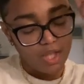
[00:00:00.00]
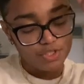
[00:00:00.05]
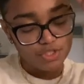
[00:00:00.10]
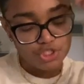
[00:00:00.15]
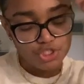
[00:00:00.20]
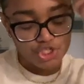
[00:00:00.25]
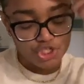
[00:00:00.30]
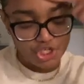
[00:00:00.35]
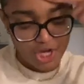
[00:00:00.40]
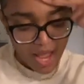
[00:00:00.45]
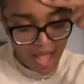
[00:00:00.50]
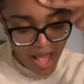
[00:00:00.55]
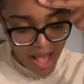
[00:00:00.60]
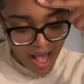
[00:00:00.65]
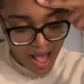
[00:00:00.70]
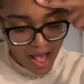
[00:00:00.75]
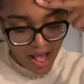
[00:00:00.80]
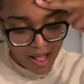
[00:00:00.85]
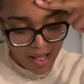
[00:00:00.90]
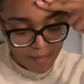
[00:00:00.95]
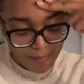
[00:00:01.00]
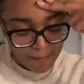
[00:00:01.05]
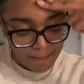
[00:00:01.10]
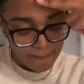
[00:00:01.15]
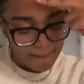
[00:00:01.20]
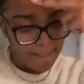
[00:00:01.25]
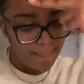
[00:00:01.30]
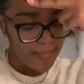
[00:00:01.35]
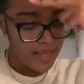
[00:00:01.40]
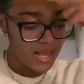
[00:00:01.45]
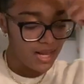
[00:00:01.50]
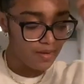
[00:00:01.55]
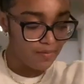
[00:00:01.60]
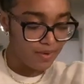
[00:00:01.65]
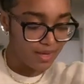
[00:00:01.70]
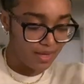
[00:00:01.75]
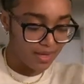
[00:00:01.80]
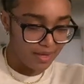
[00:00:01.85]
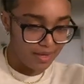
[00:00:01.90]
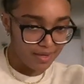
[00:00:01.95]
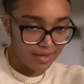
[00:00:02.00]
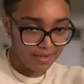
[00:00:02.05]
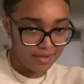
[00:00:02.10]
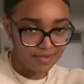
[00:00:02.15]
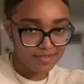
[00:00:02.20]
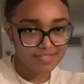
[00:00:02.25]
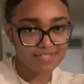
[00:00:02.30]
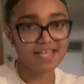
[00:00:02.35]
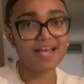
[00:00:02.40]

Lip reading: Chum. Anyways,